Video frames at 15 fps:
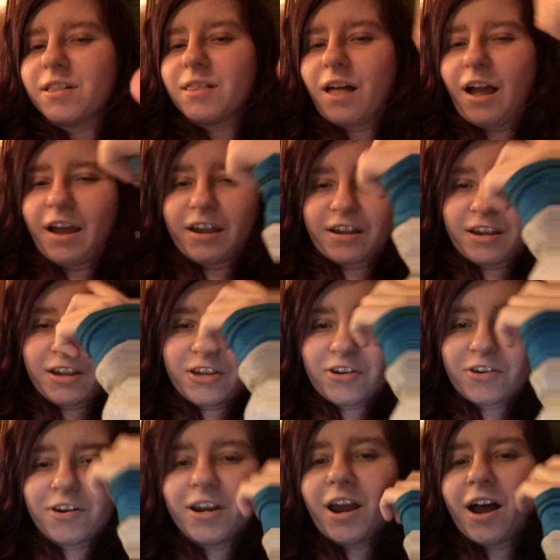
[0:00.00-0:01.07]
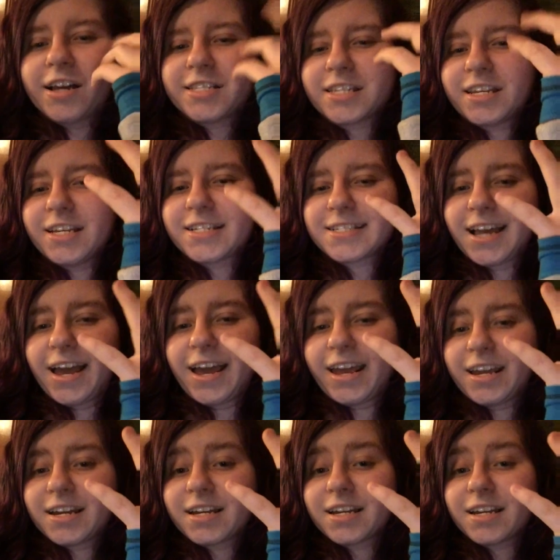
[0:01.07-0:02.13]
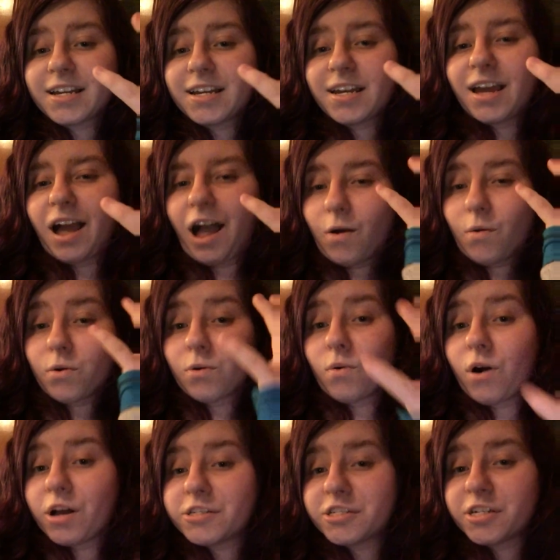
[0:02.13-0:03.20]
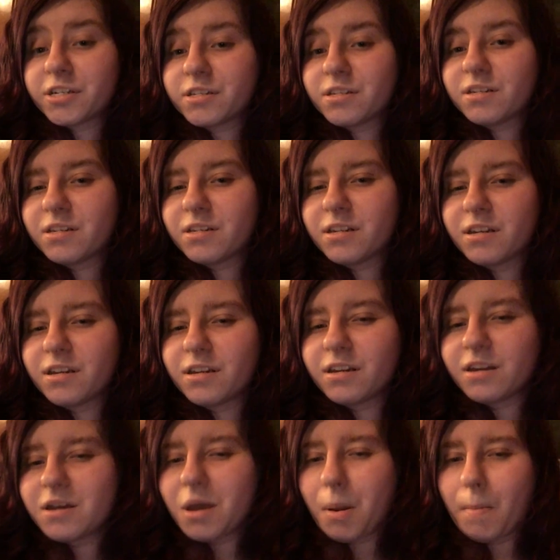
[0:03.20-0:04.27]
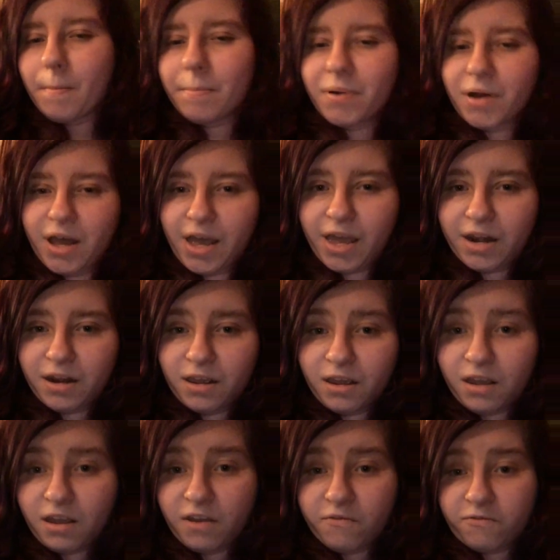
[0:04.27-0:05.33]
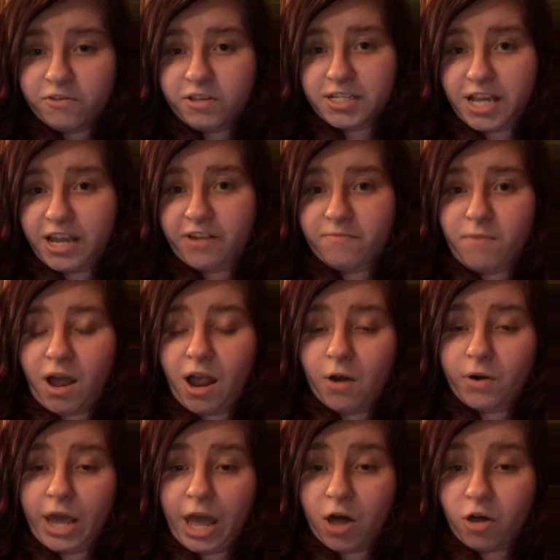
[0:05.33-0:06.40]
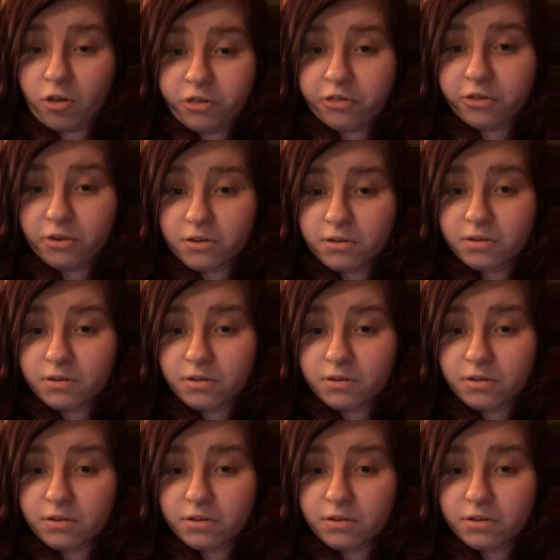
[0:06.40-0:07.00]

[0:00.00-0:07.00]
Like, curiosity's sake, I want to watch it. But for the sake of my own health,